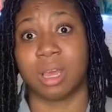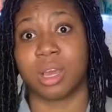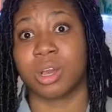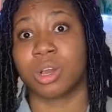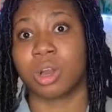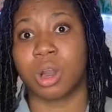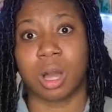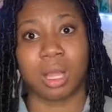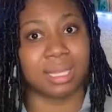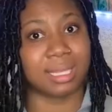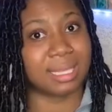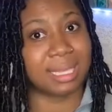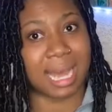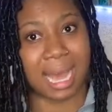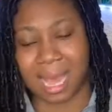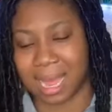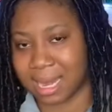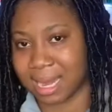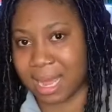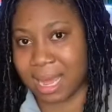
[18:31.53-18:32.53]

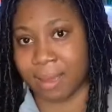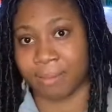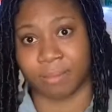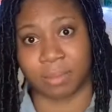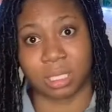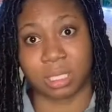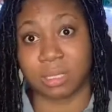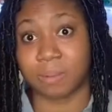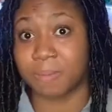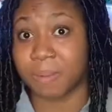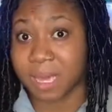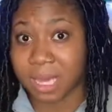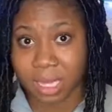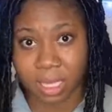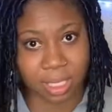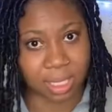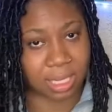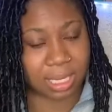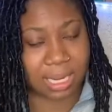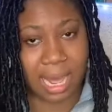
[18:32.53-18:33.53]
Contact them, speak
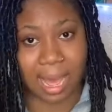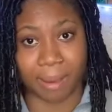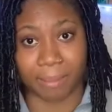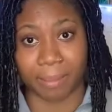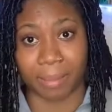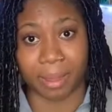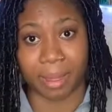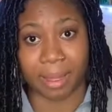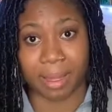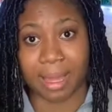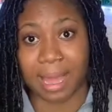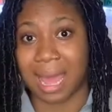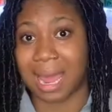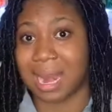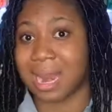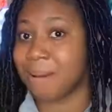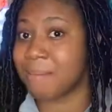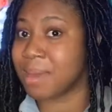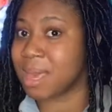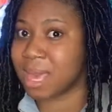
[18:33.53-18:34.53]
to them, and
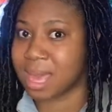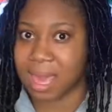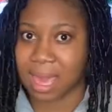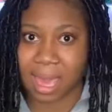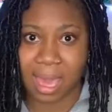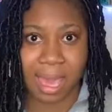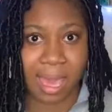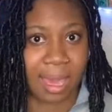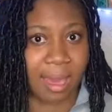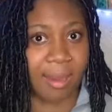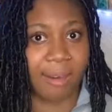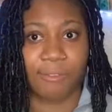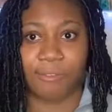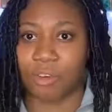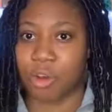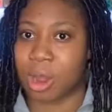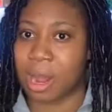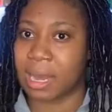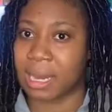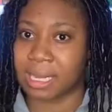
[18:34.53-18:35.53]
I'm here
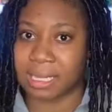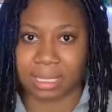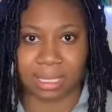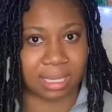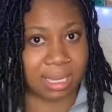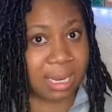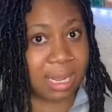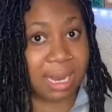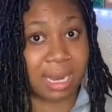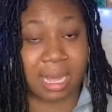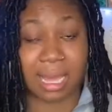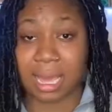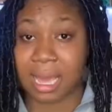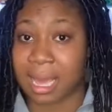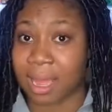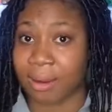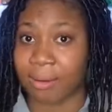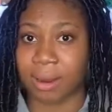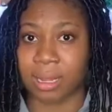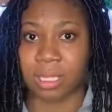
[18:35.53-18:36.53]
for a listening
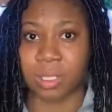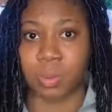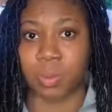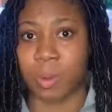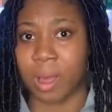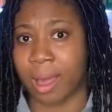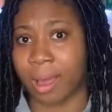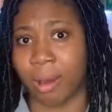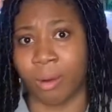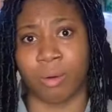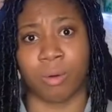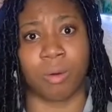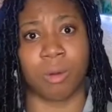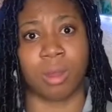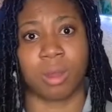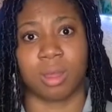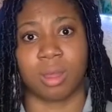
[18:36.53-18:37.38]
ear as well.